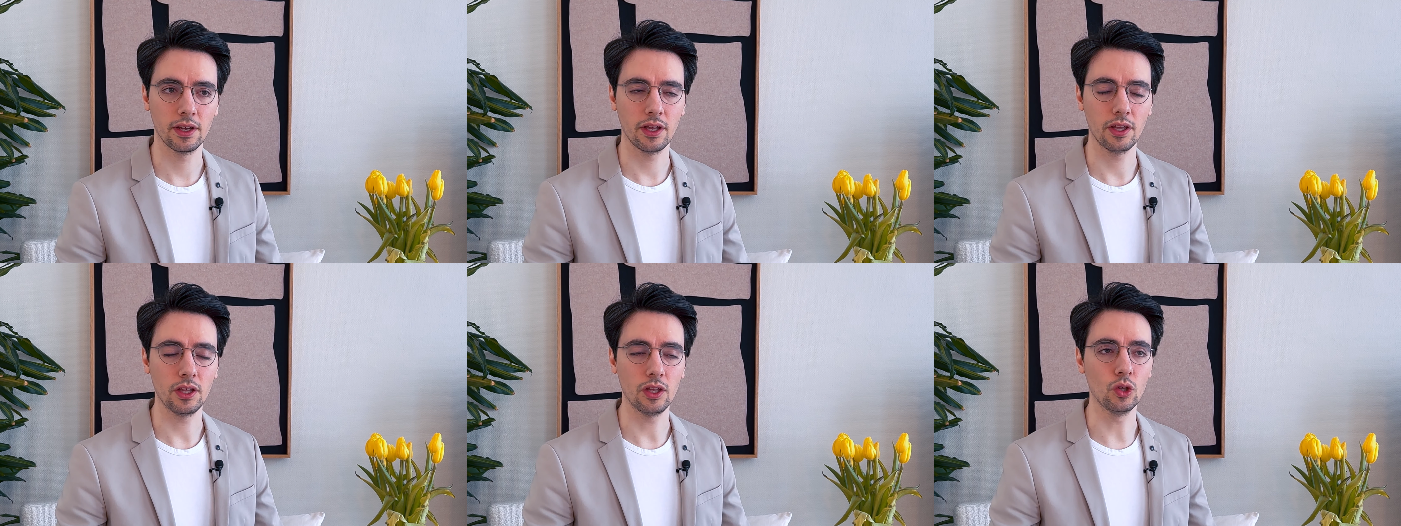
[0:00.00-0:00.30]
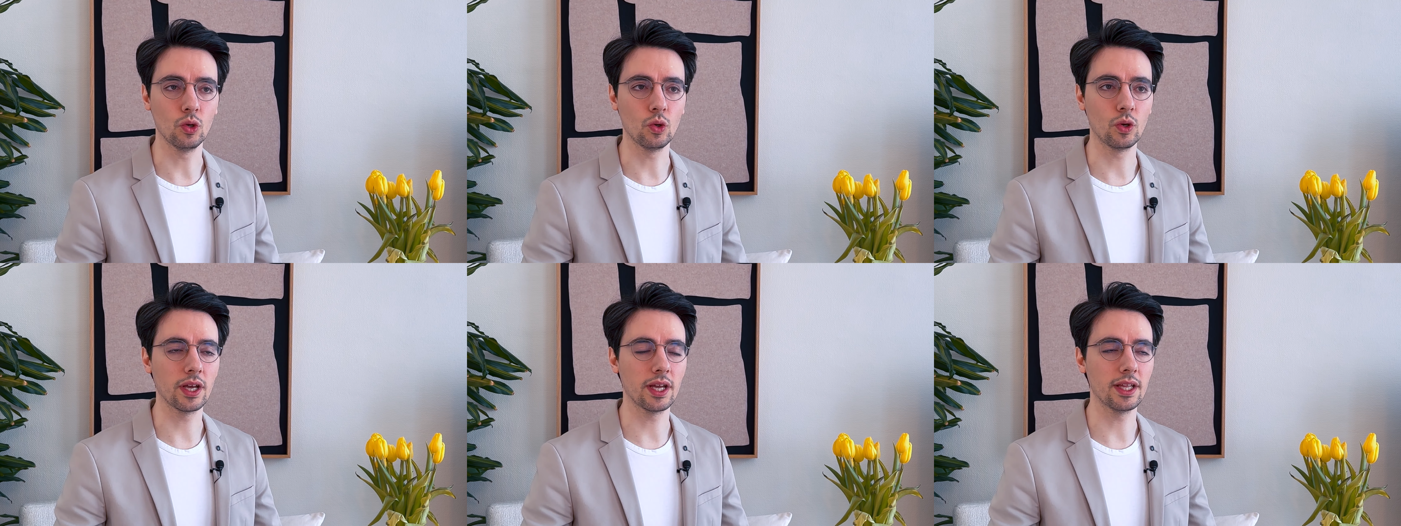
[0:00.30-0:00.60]

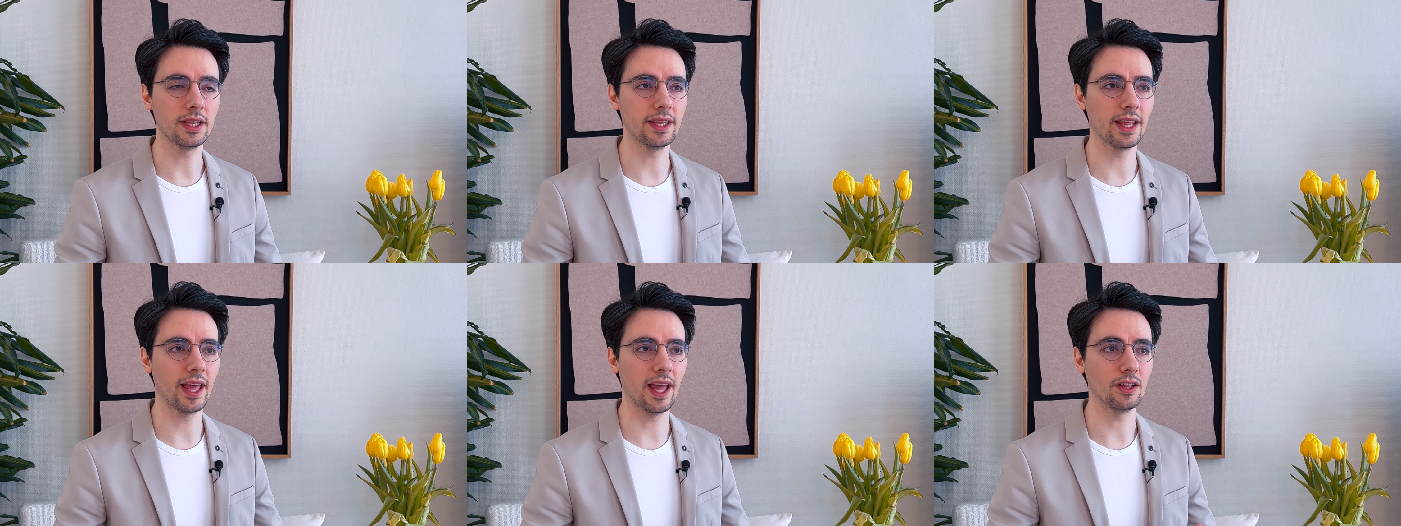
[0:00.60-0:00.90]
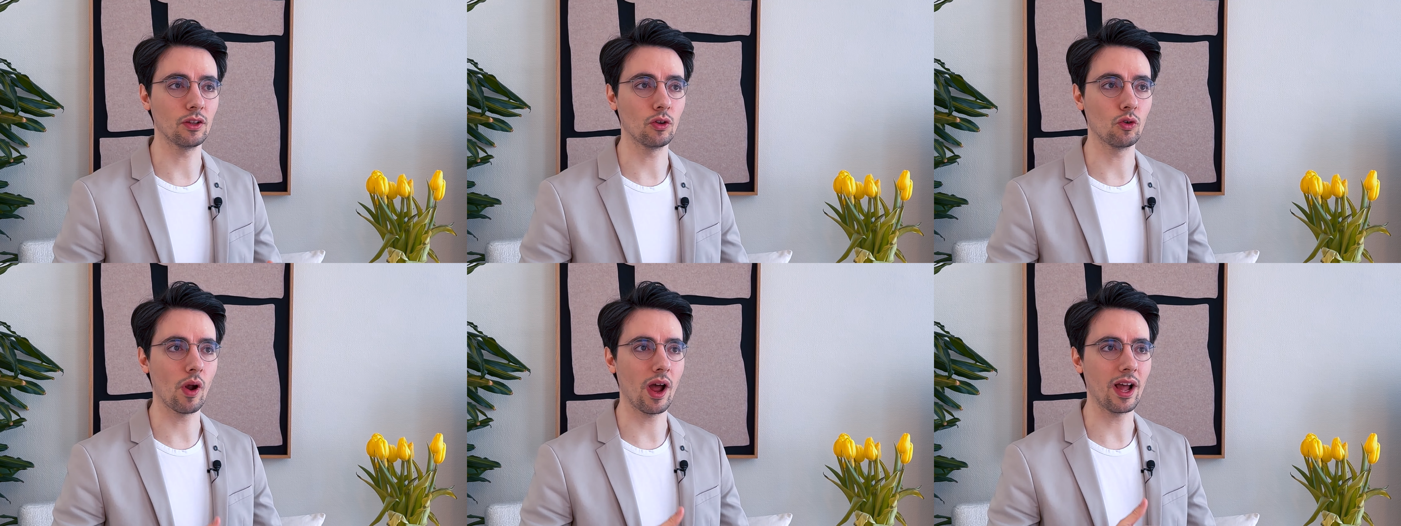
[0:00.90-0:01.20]
You can
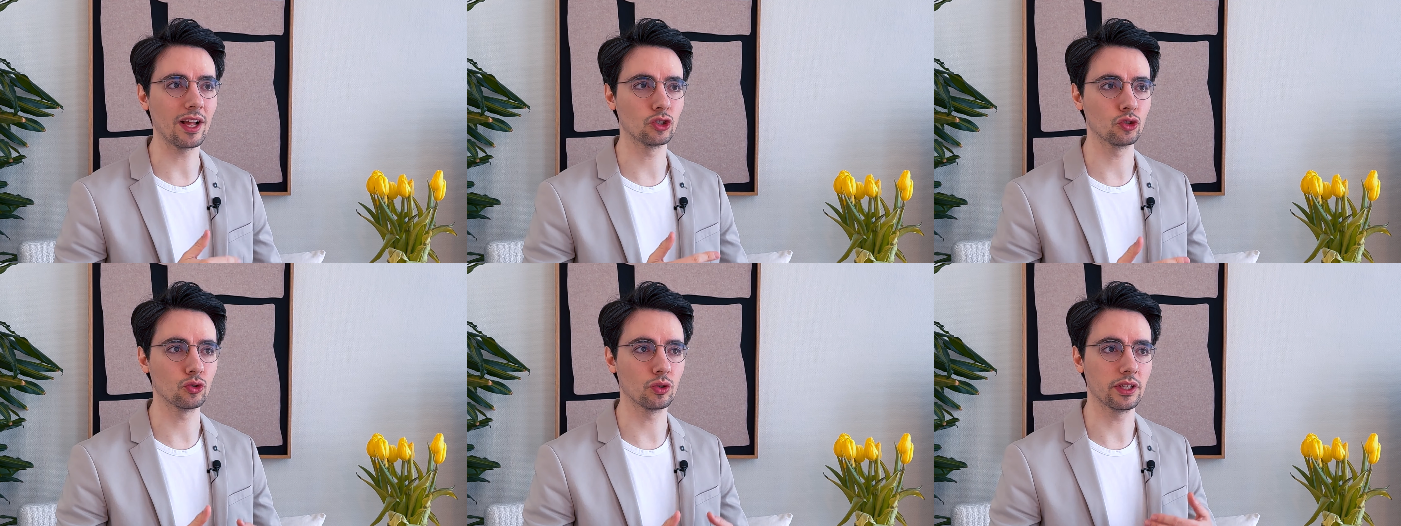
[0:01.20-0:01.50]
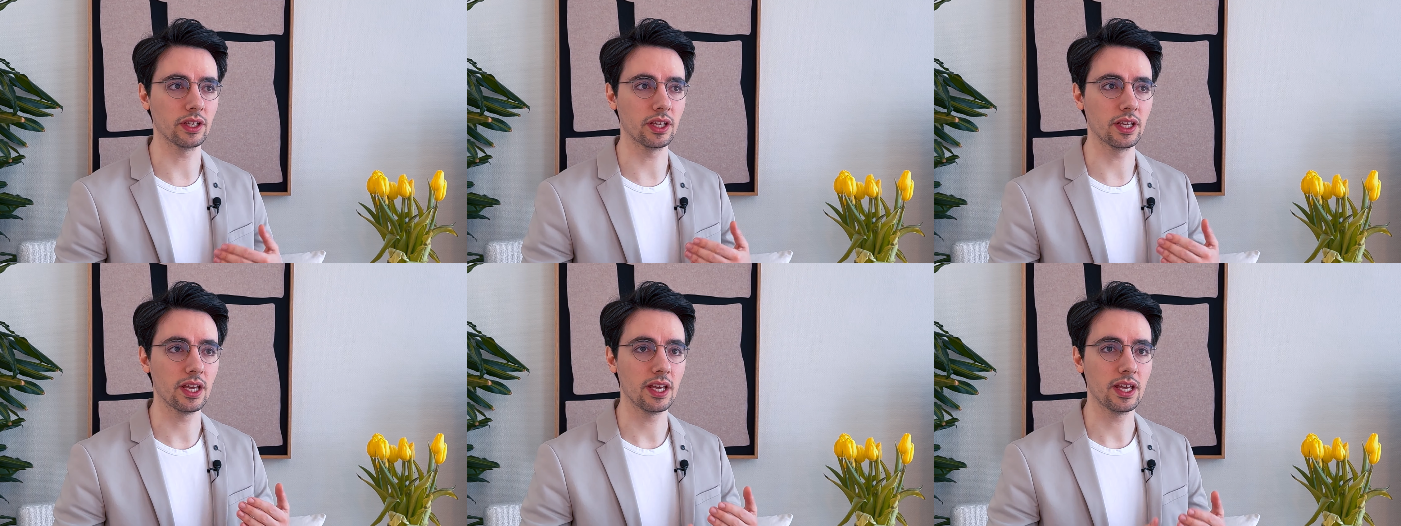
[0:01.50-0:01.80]
then
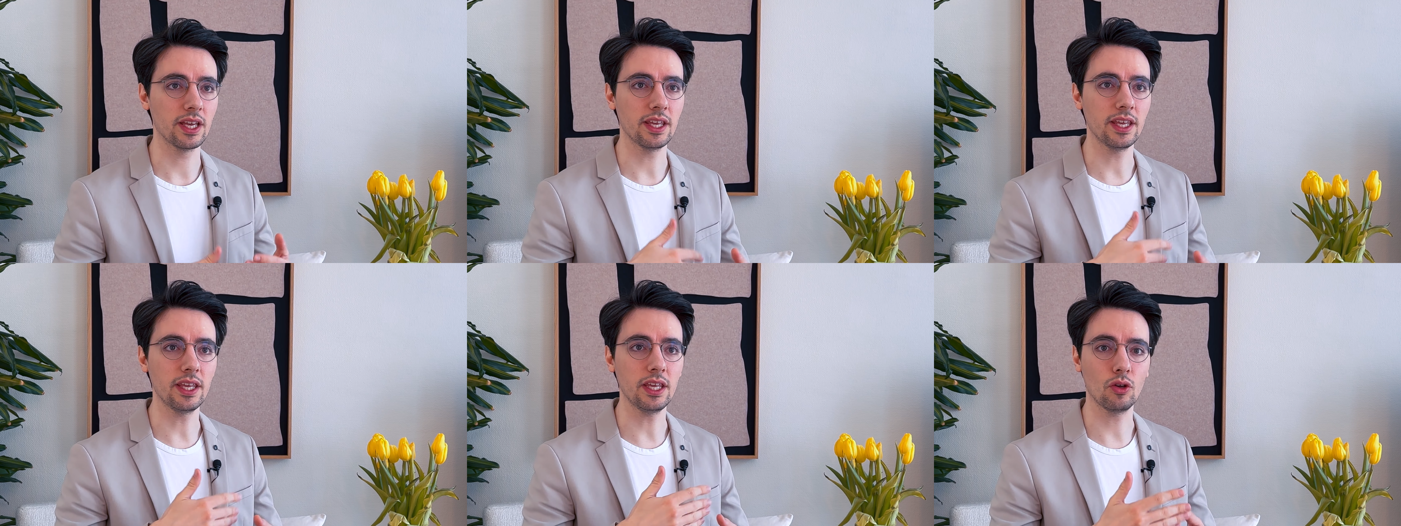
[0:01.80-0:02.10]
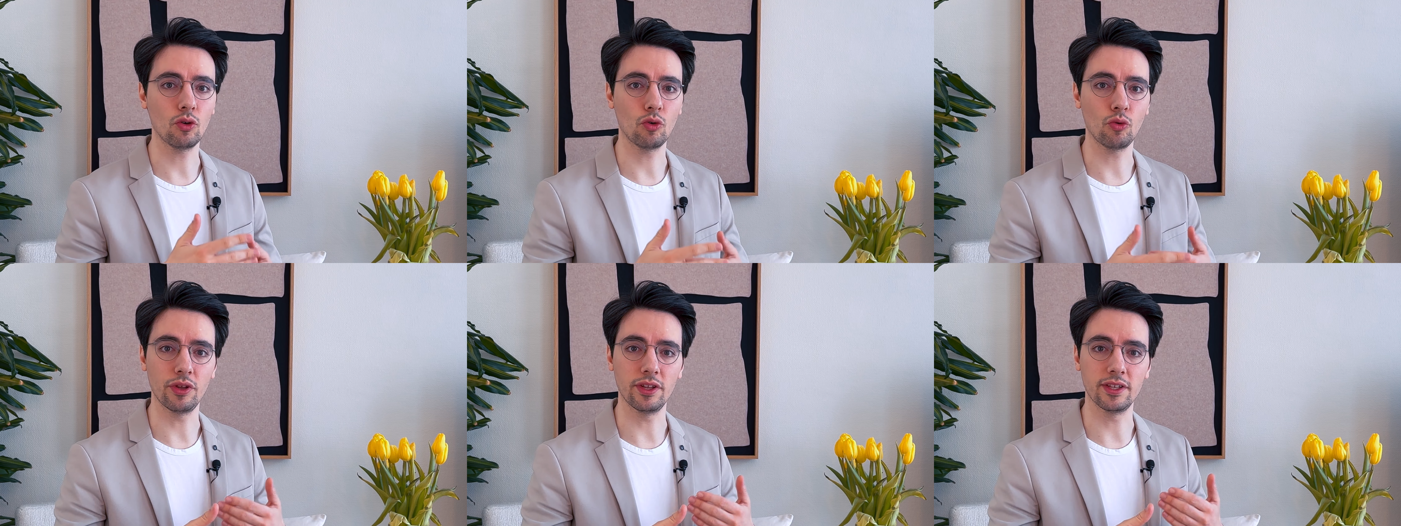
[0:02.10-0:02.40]
gradually
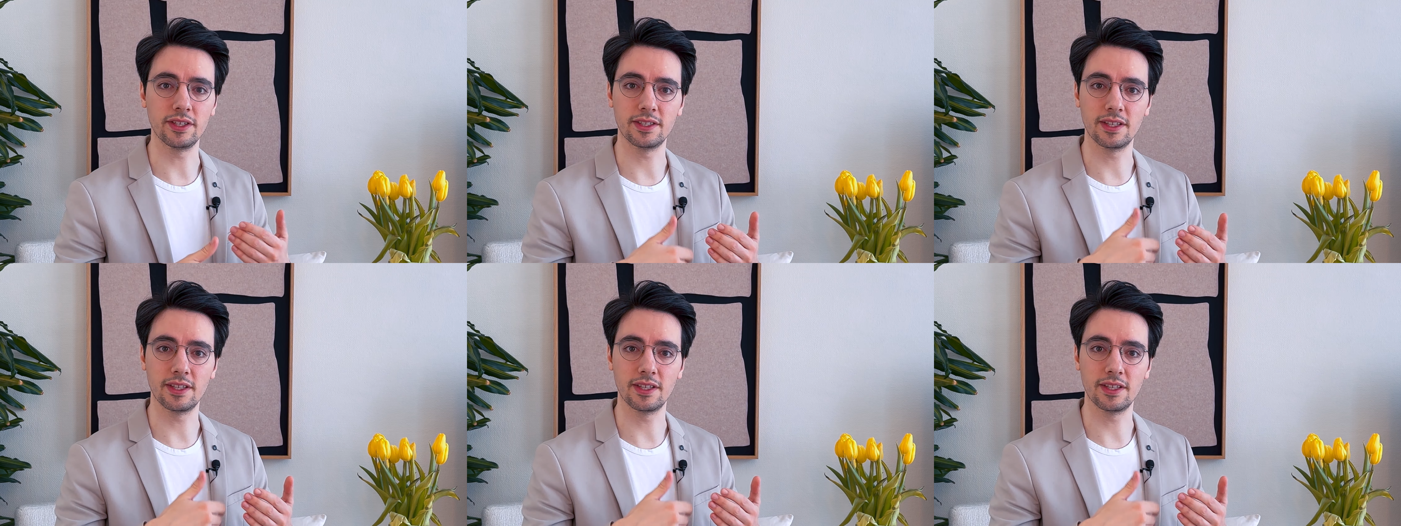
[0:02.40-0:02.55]
increase